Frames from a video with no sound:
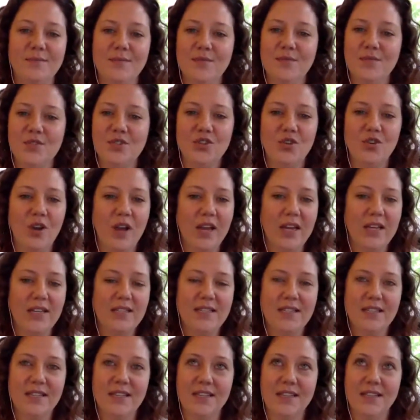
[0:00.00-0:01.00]
trying
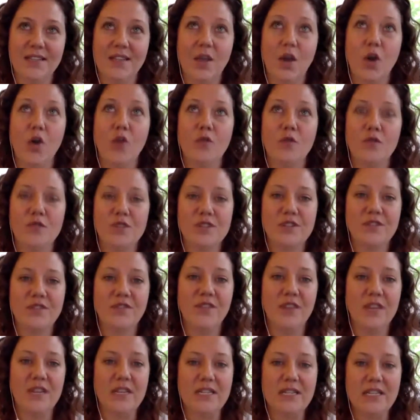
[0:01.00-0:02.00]
to over
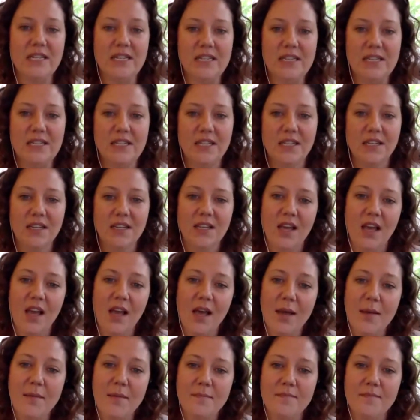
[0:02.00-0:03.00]
defend it,
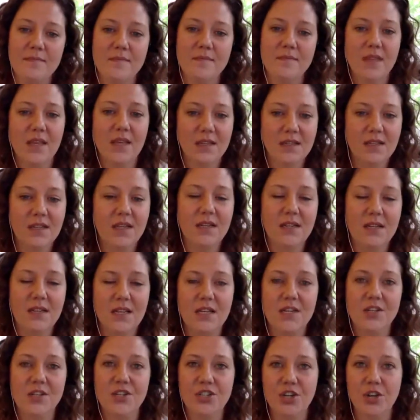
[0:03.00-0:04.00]
it
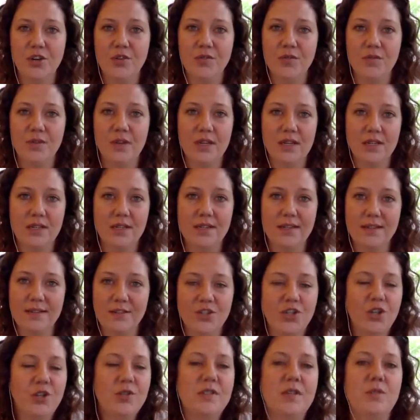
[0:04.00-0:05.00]
can
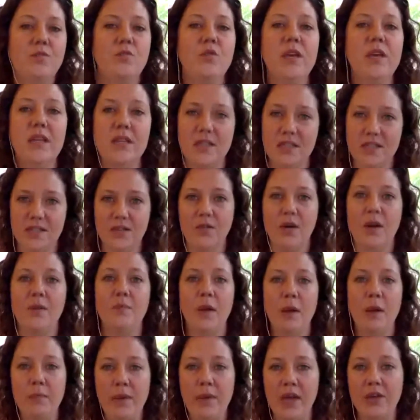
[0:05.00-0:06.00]
show some weakness around
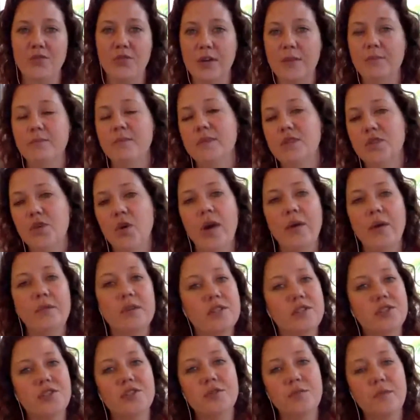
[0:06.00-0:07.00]
my boundary. So I
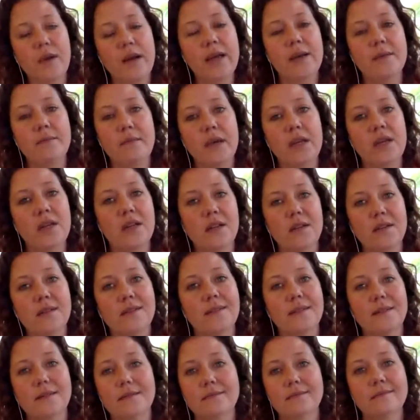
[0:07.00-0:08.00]
would just recommend
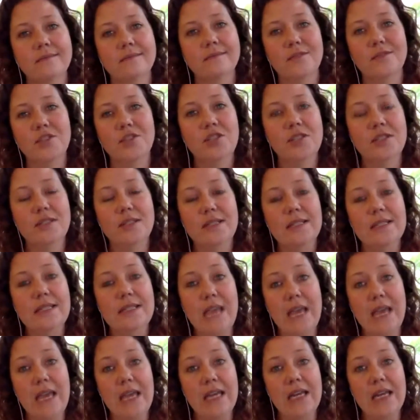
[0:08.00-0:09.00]
just
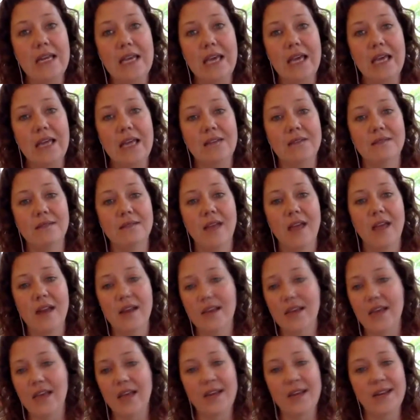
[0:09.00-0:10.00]
saying it again and
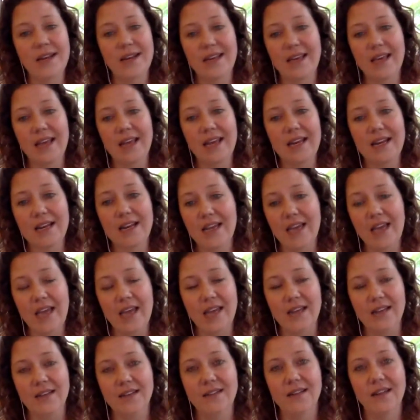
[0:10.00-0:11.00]
again and again and
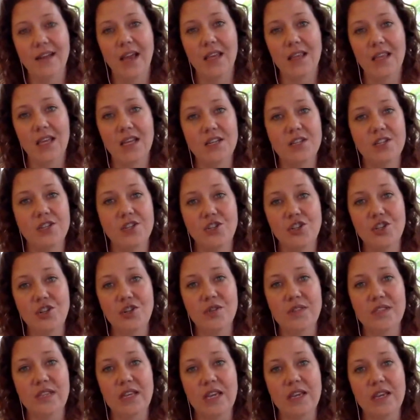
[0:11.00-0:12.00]
again, and then
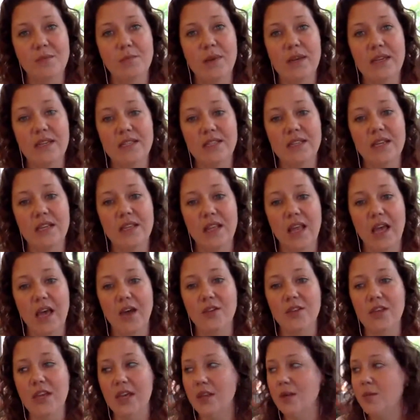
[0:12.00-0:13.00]
choosing based on
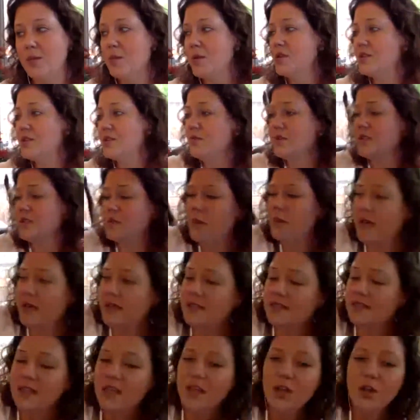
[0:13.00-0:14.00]
how the other person responds,